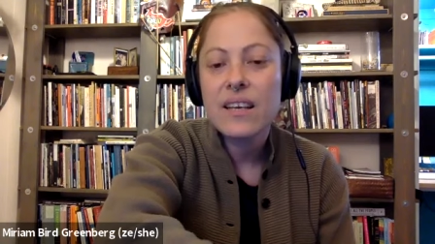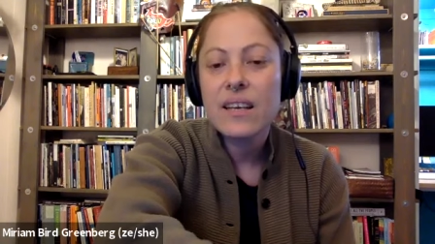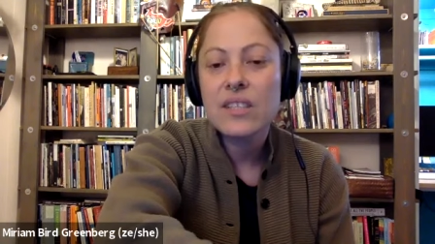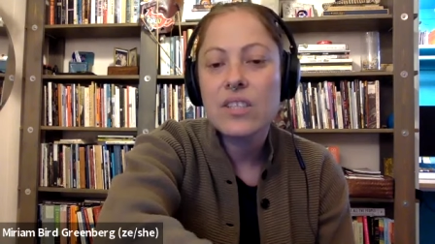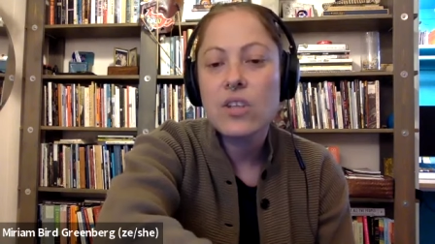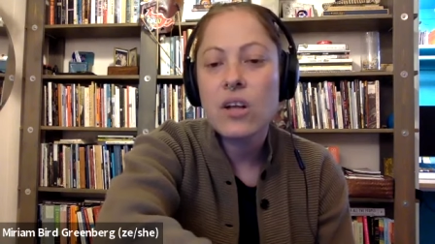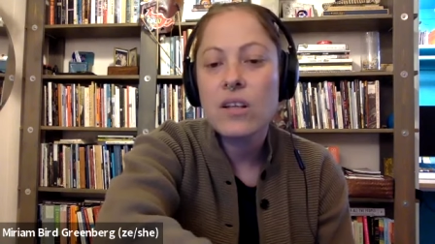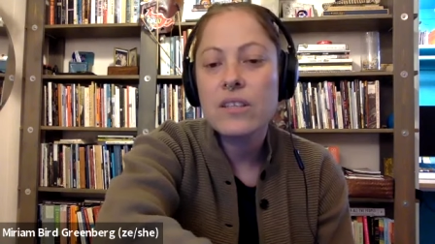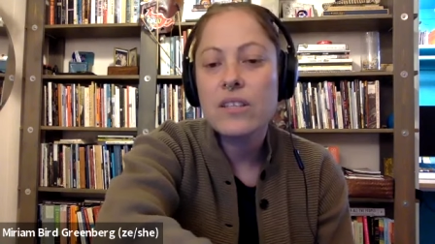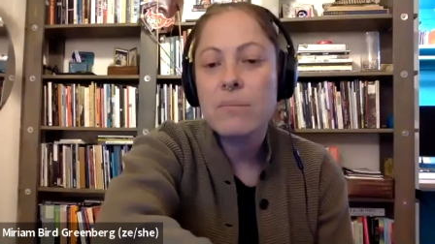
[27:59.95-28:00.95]
Its
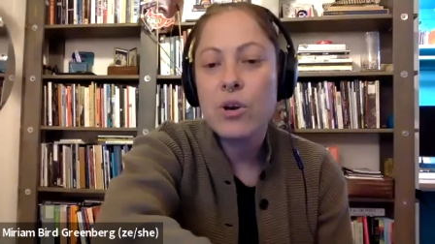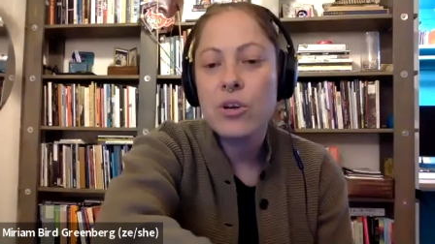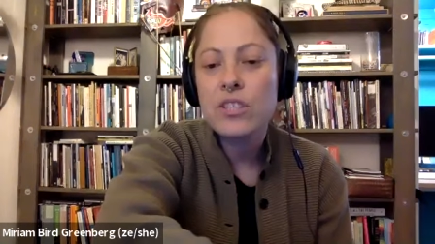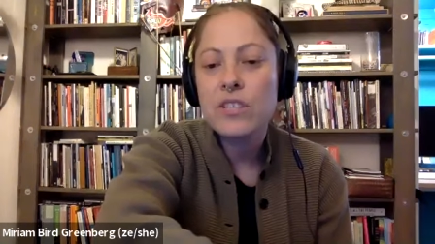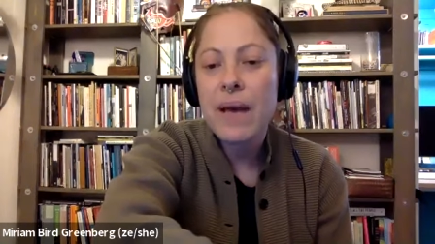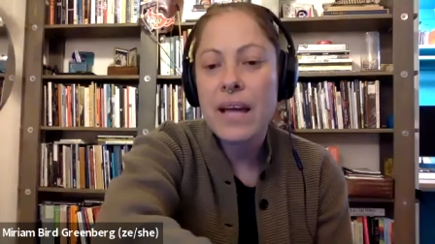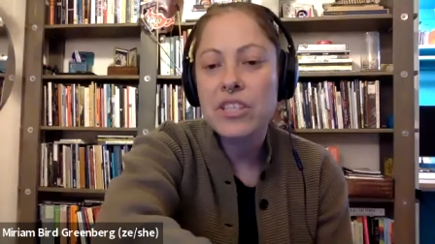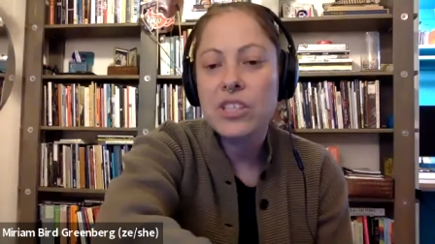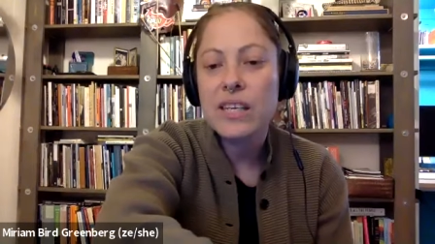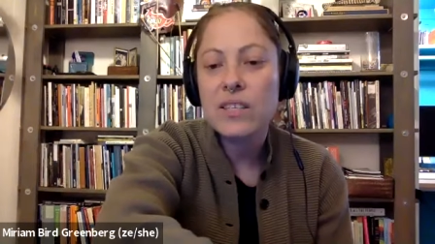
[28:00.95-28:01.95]
stalls burnt to
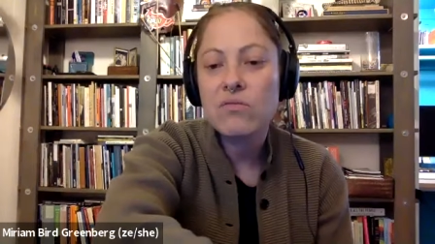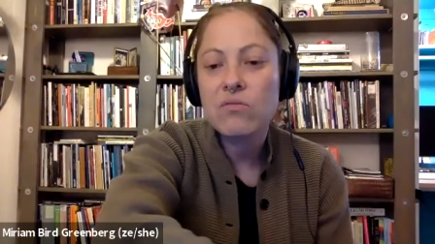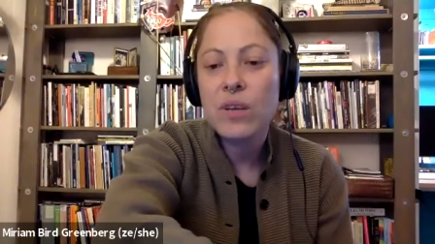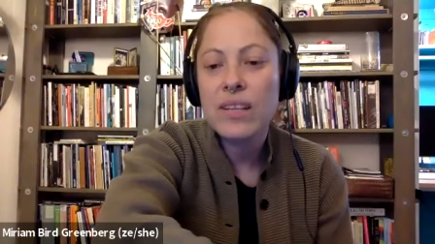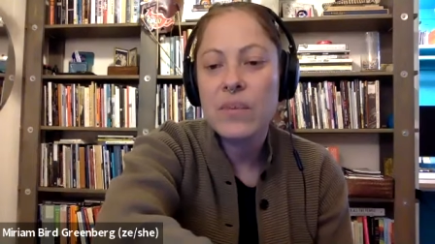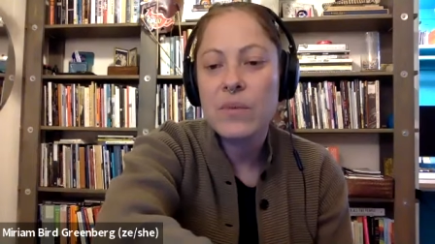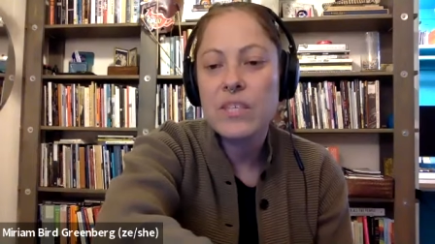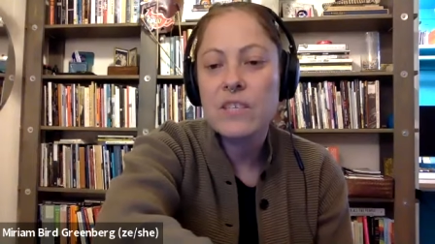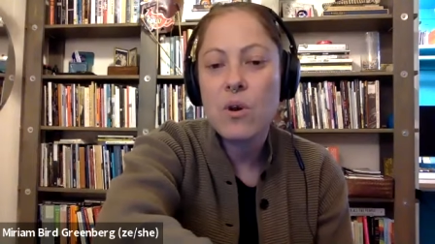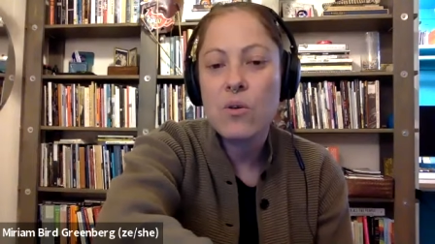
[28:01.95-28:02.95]
matchsticks roiling with
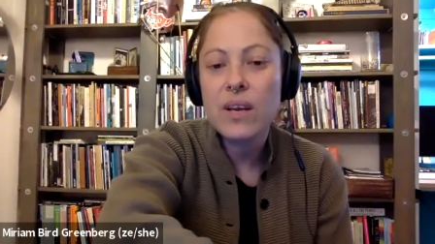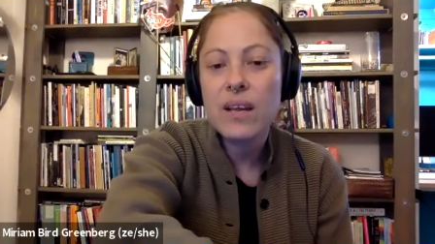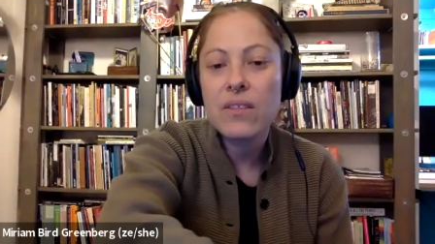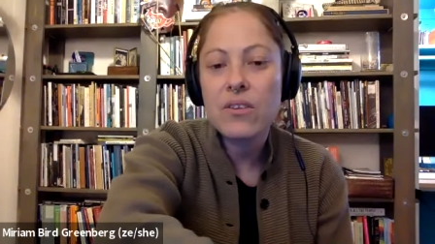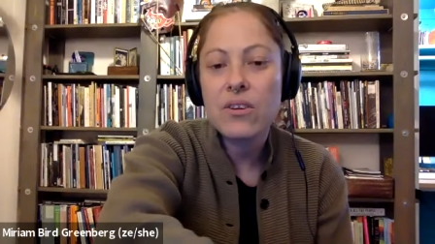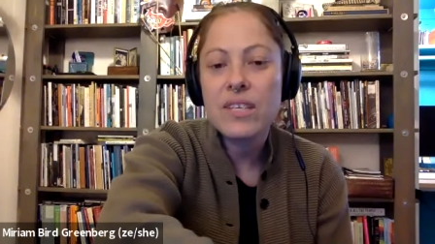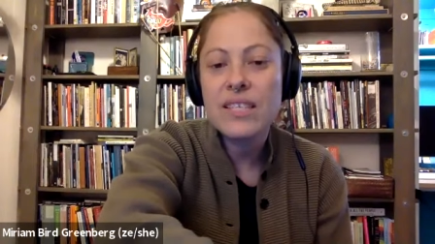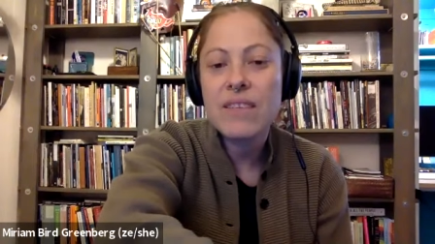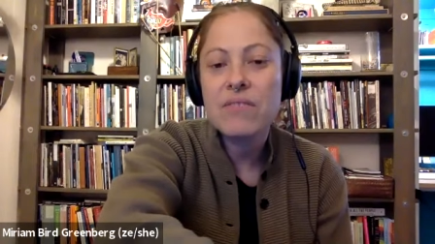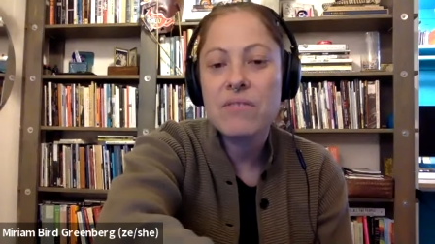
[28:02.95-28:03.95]
smoke and
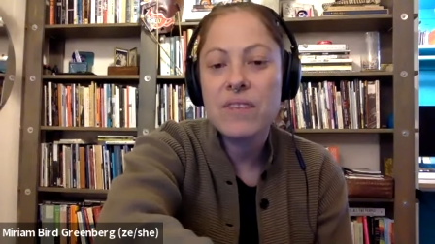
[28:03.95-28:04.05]
37